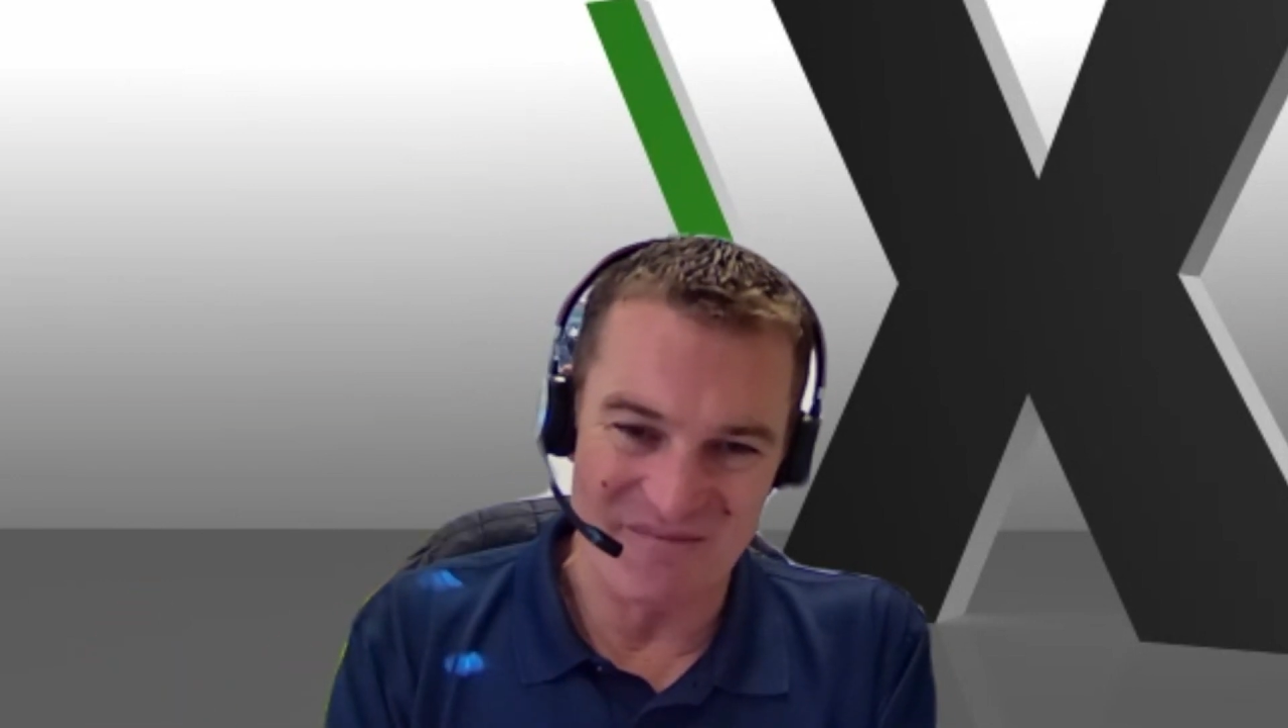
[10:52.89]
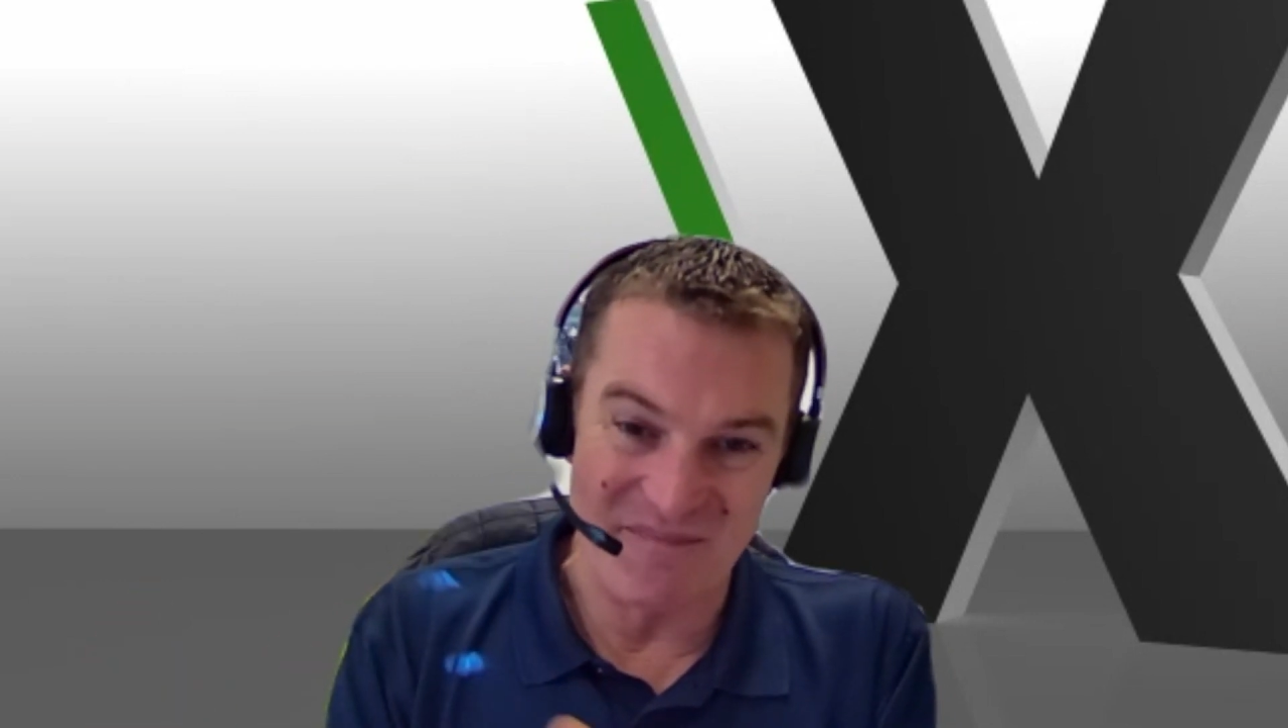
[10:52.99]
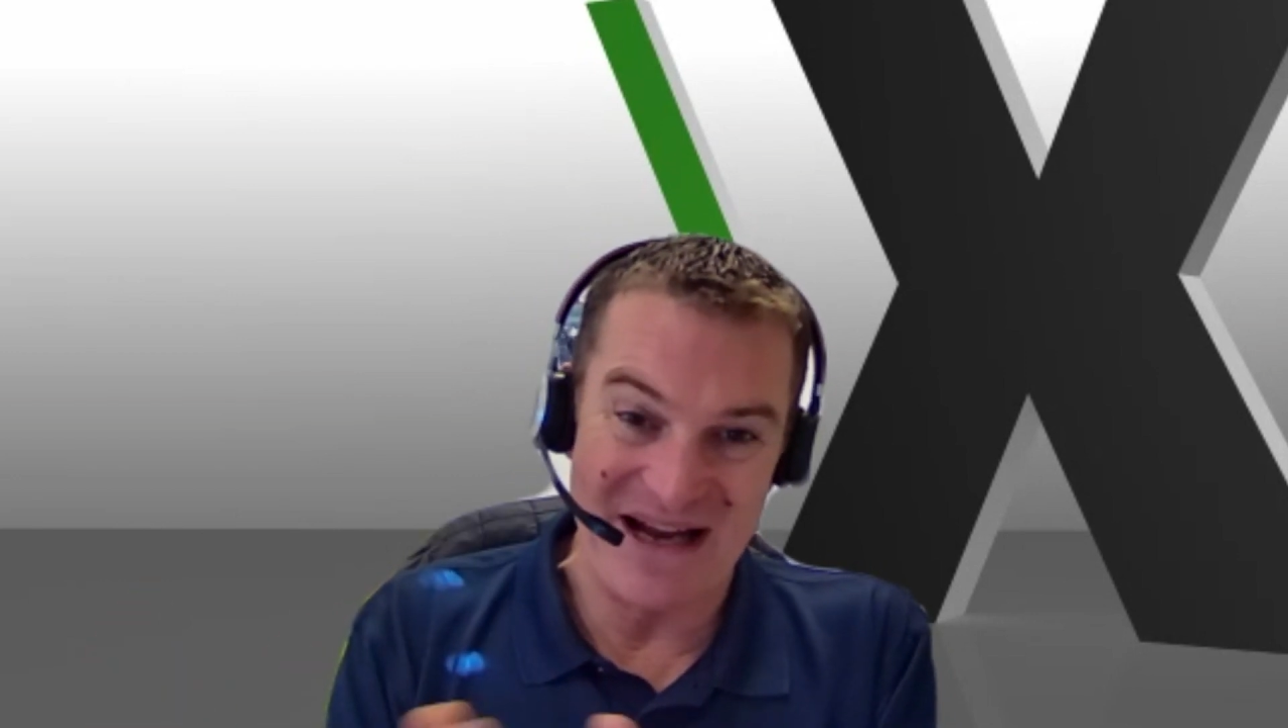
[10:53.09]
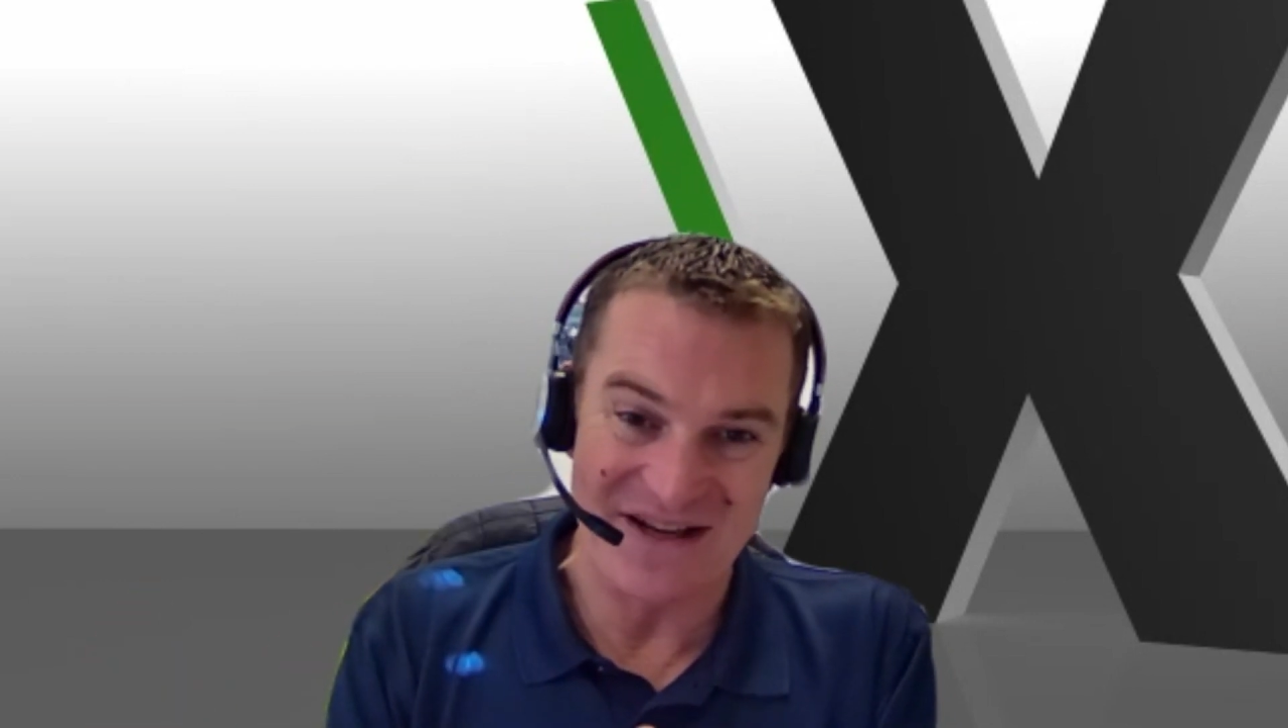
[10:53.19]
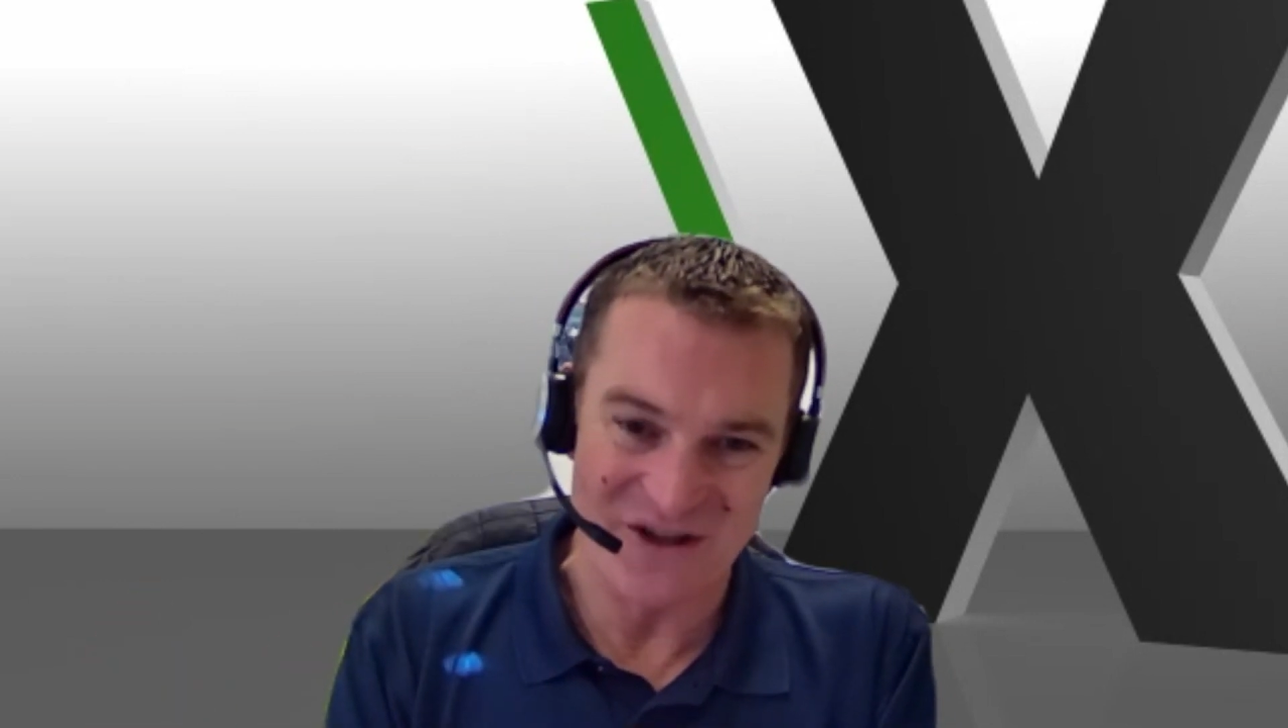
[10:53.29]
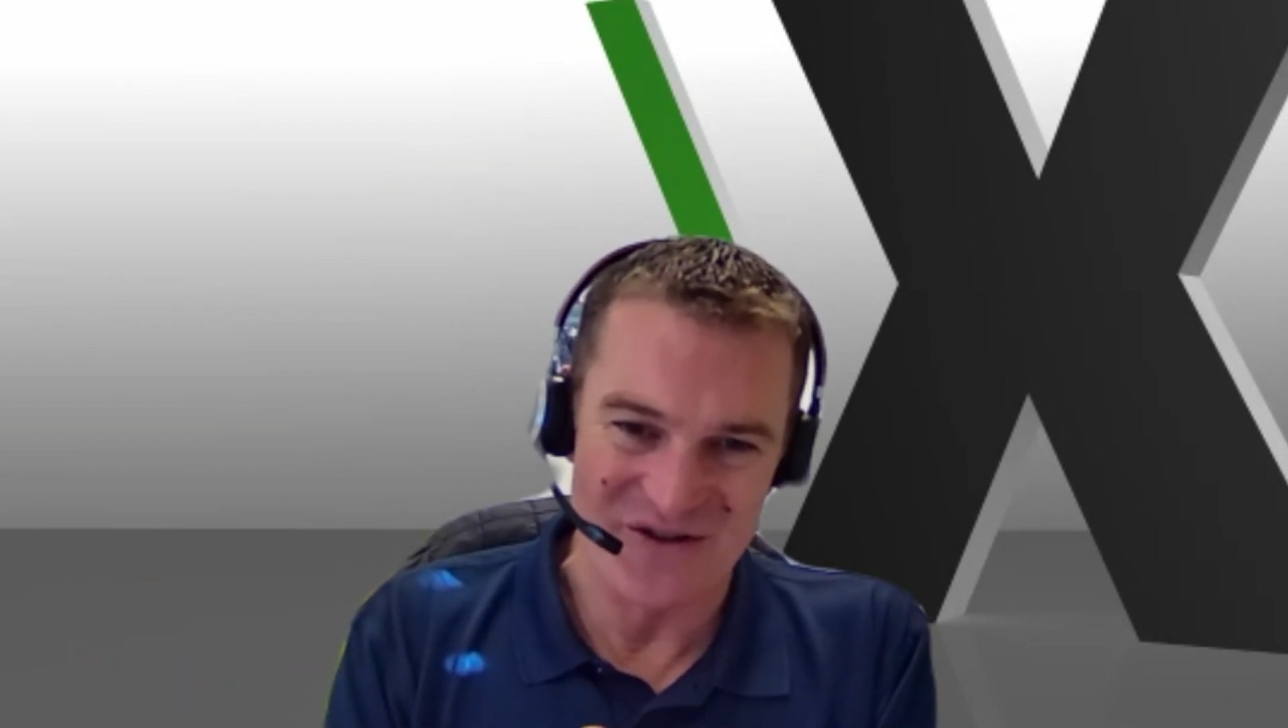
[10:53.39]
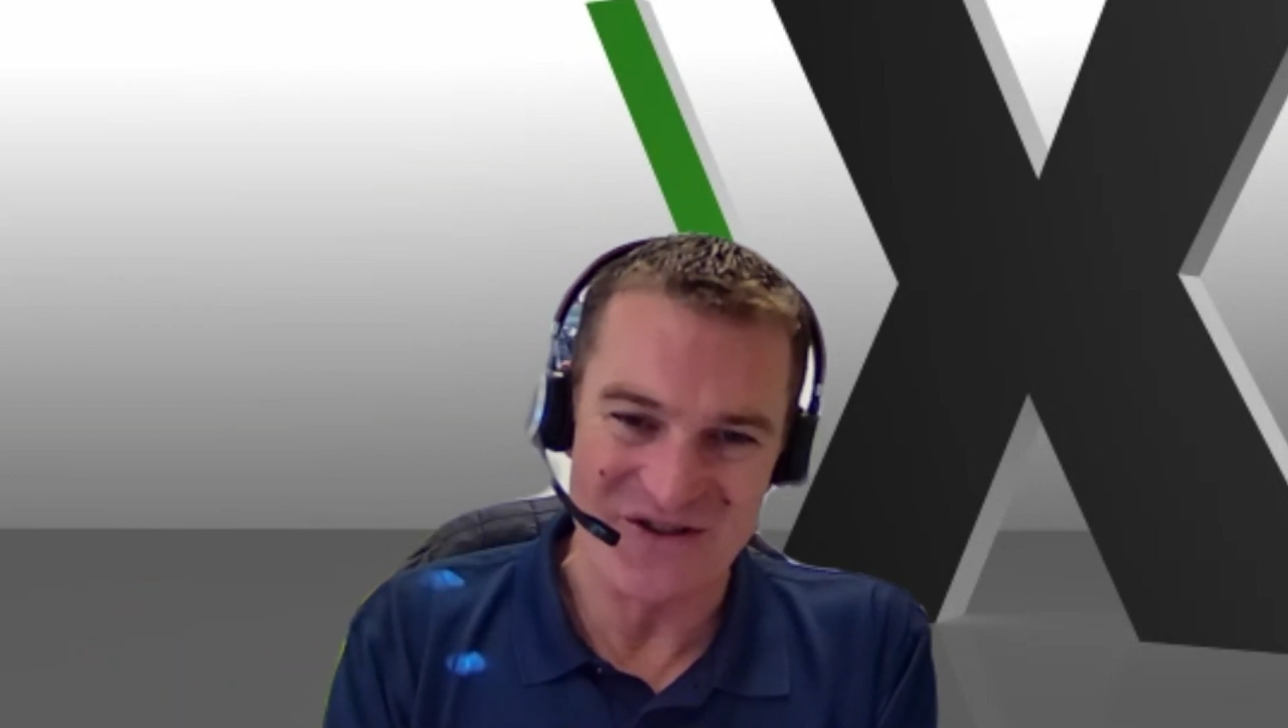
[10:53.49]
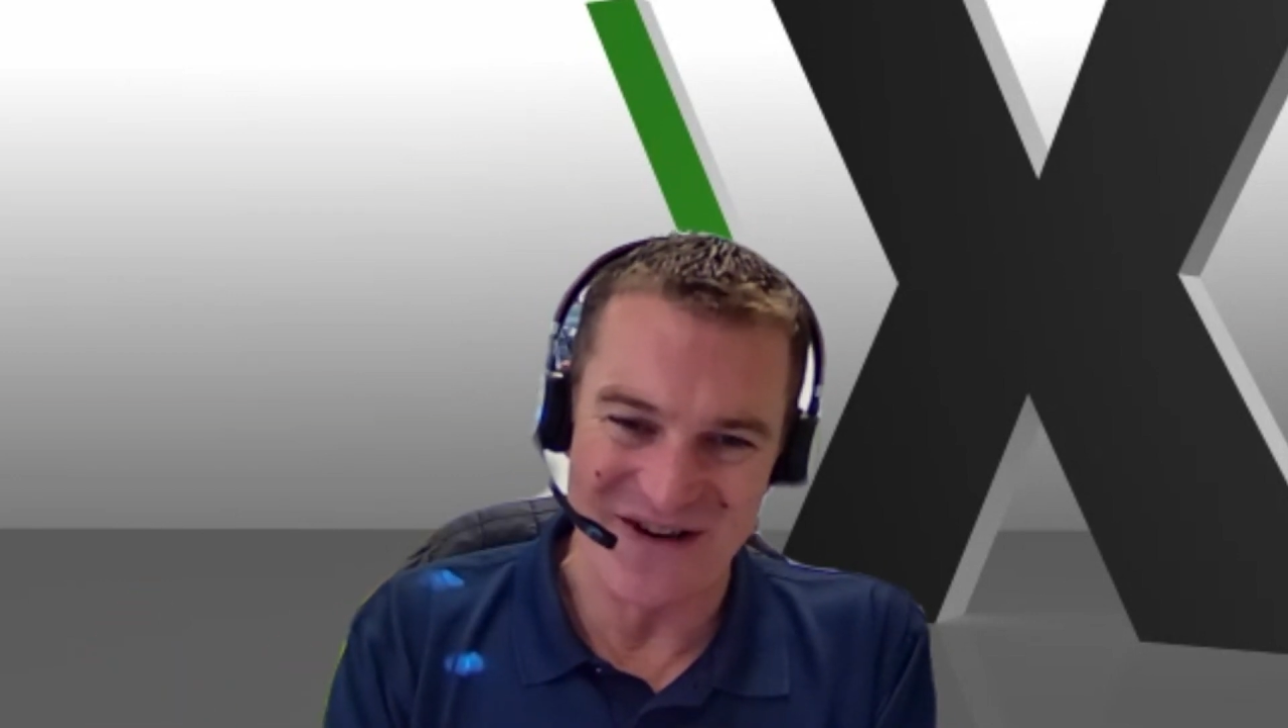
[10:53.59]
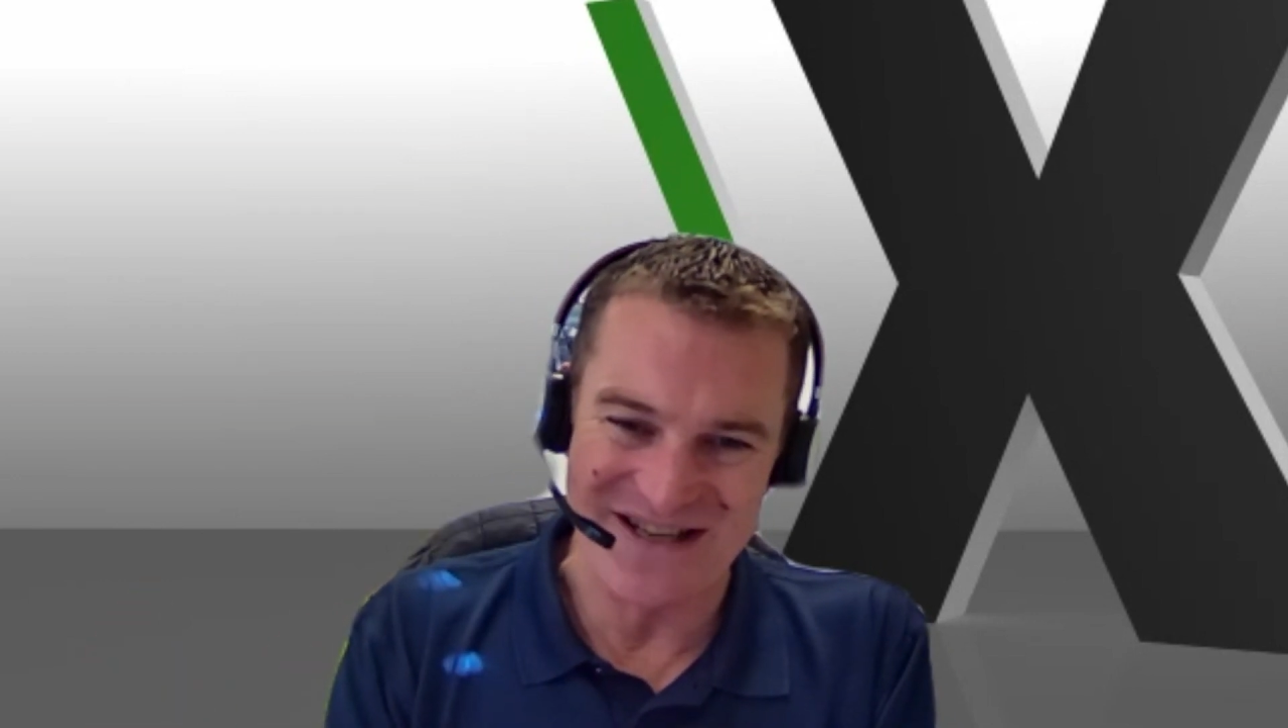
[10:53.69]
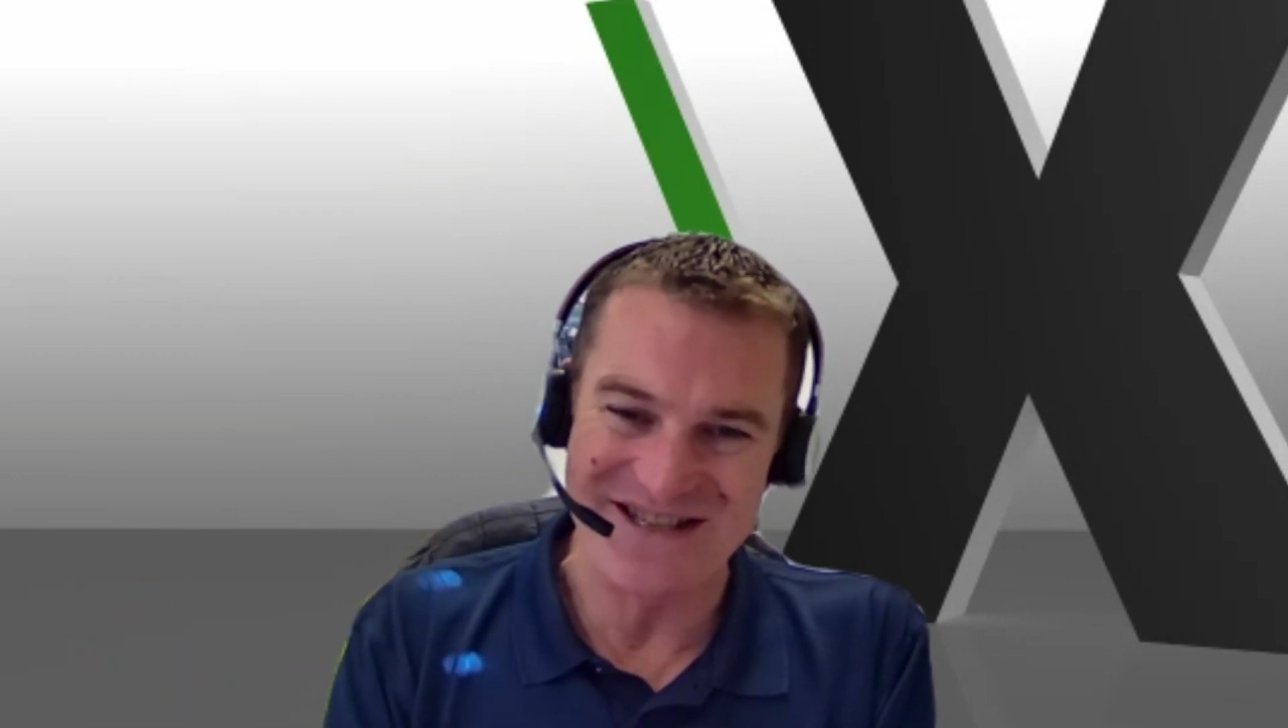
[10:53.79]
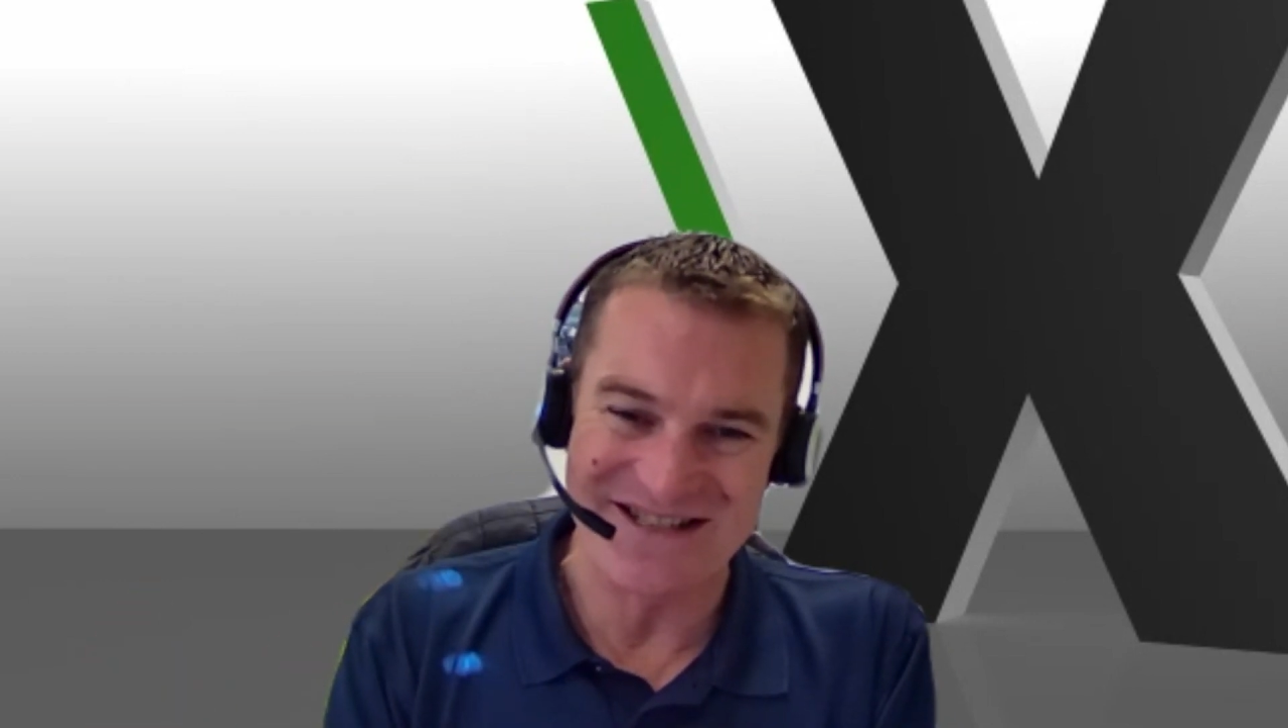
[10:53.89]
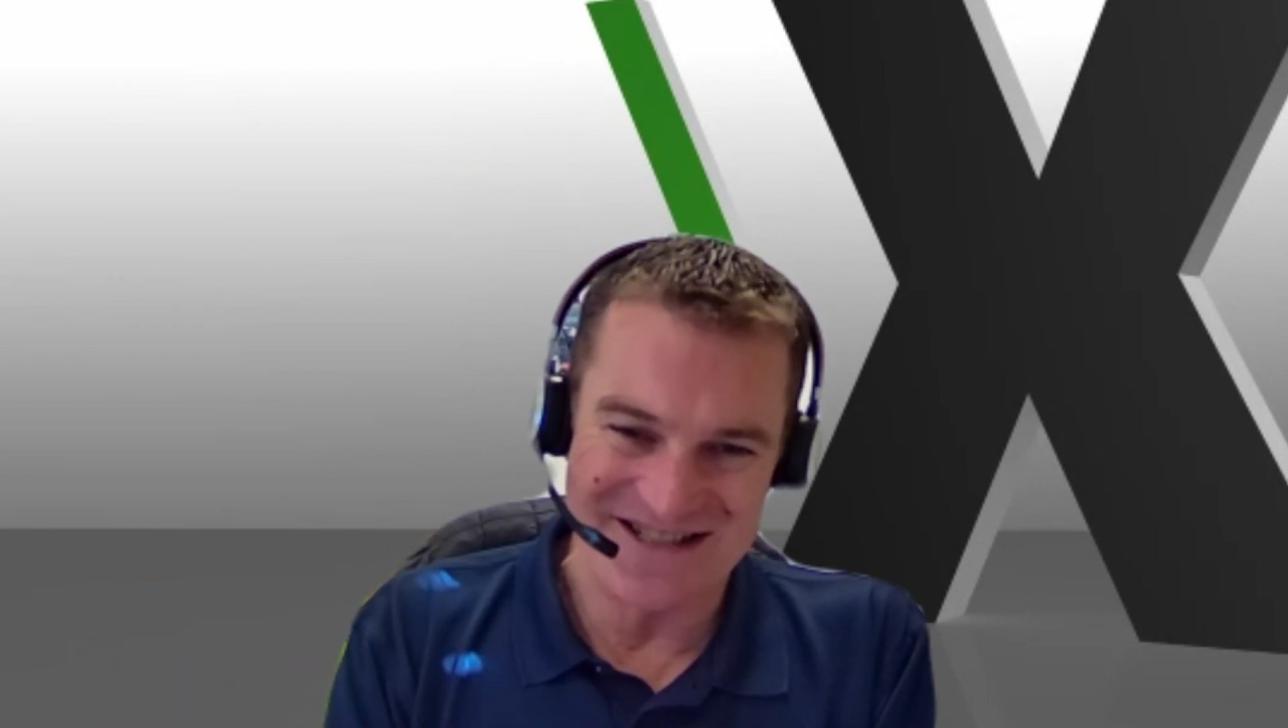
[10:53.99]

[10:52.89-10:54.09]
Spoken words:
bad consequences,